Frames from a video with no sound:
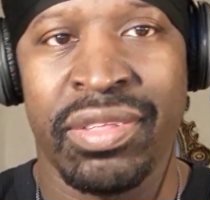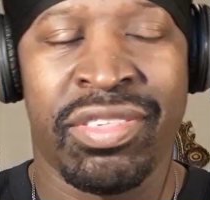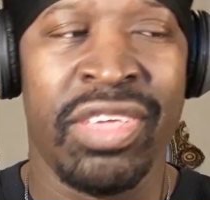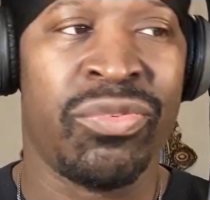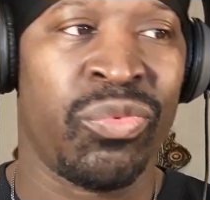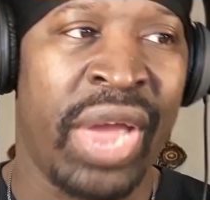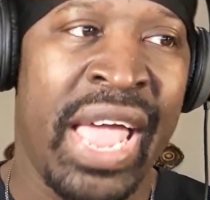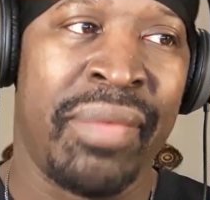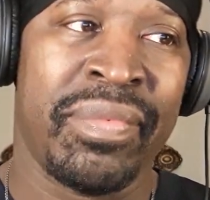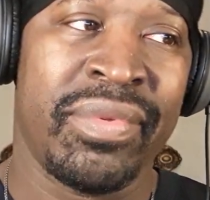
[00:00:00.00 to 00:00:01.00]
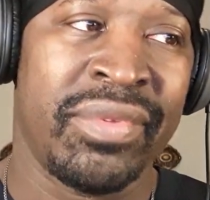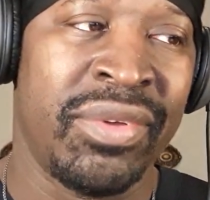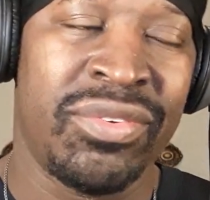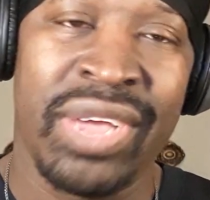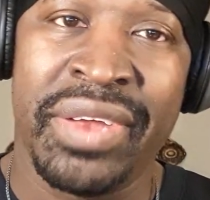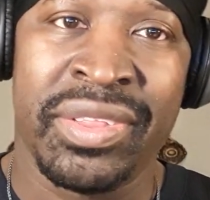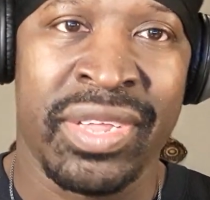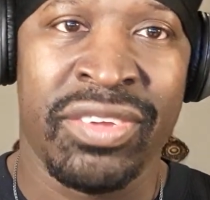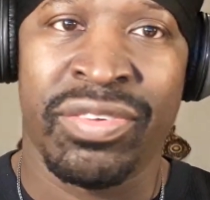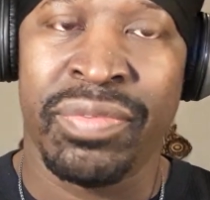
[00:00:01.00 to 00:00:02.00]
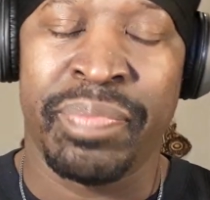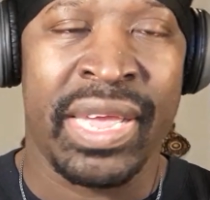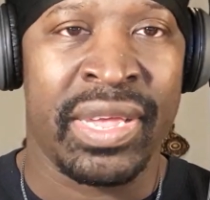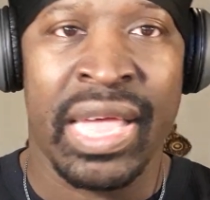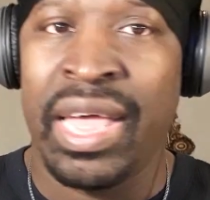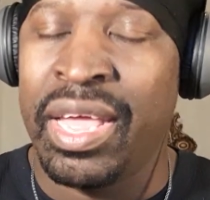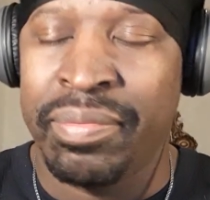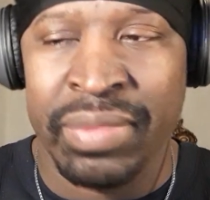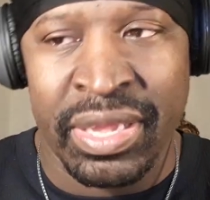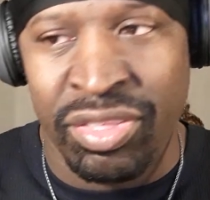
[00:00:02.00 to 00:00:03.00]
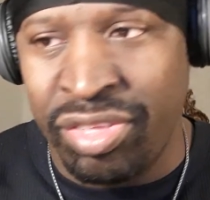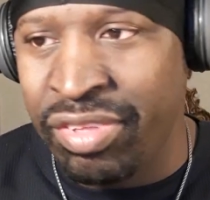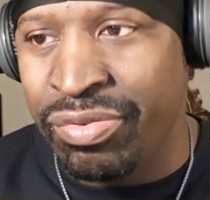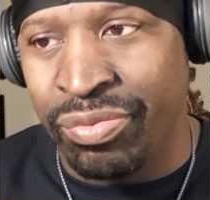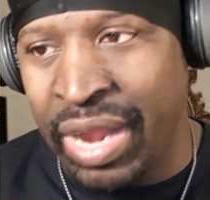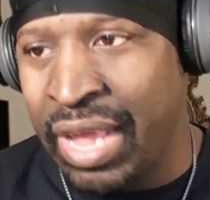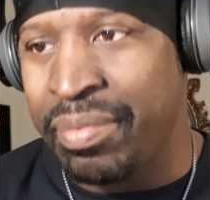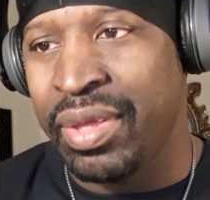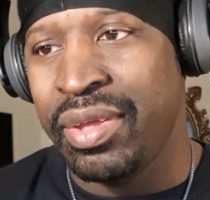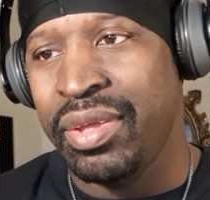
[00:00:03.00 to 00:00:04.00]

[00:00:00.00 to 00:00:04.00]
Just rap. Don't try to disrespect God, man. Just rap.